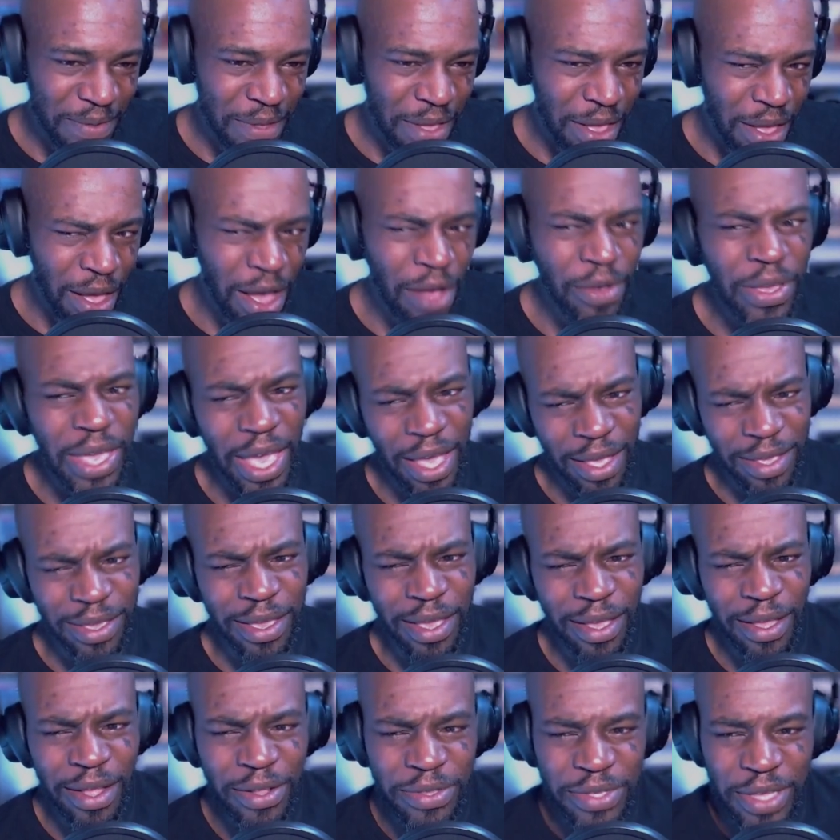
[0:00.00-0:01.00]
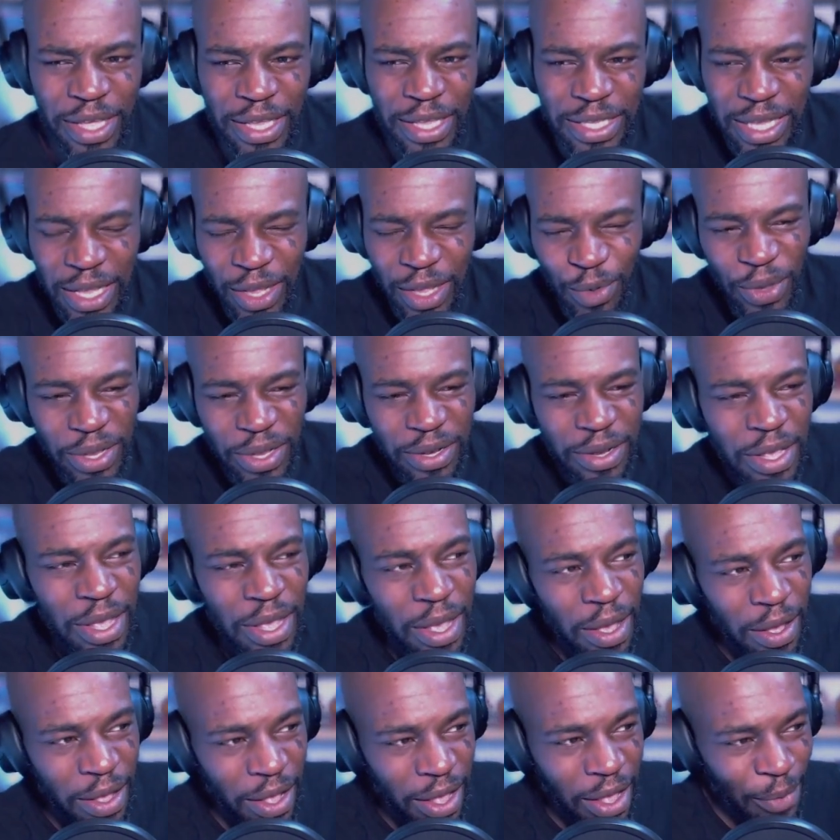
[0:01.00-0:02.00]
Oh yeah, yeah, I'll take 10 quid.
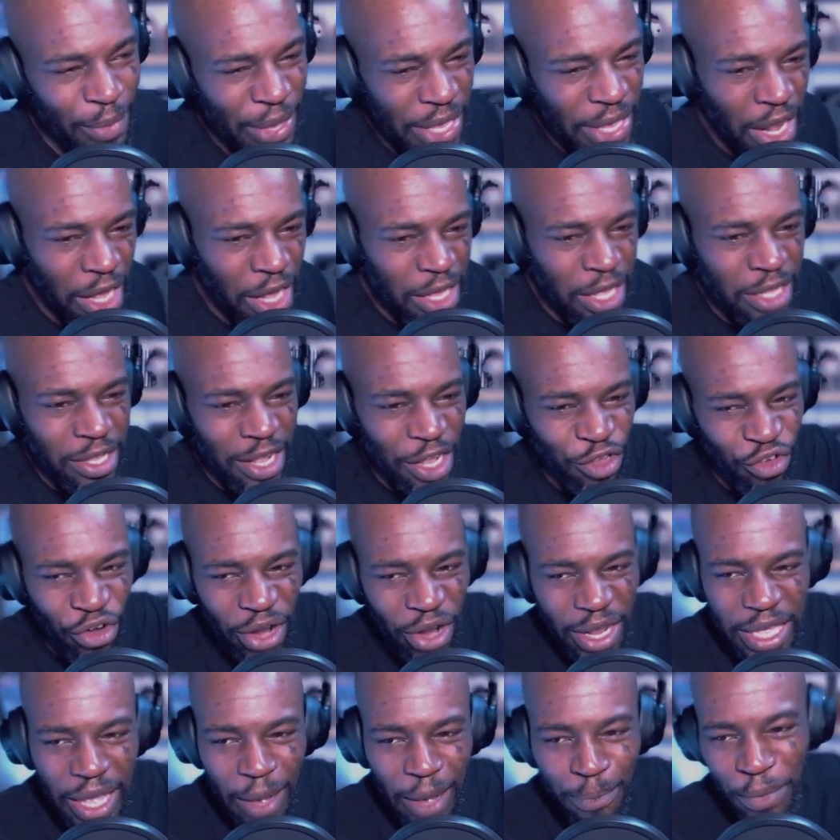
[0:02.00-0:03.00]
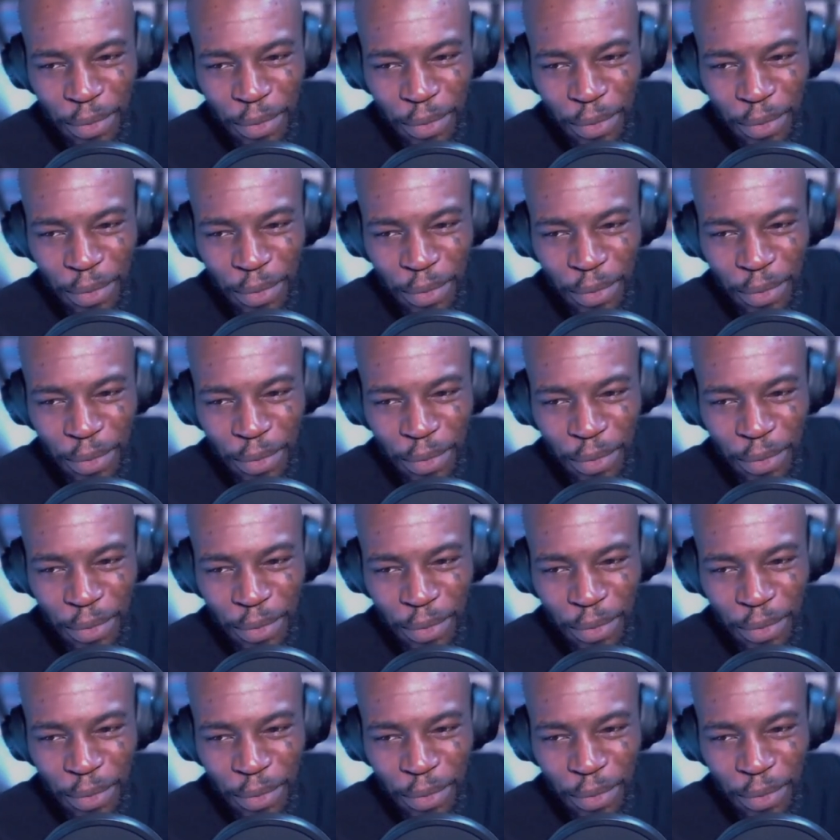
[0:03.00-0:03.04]
I mean, I'll try and get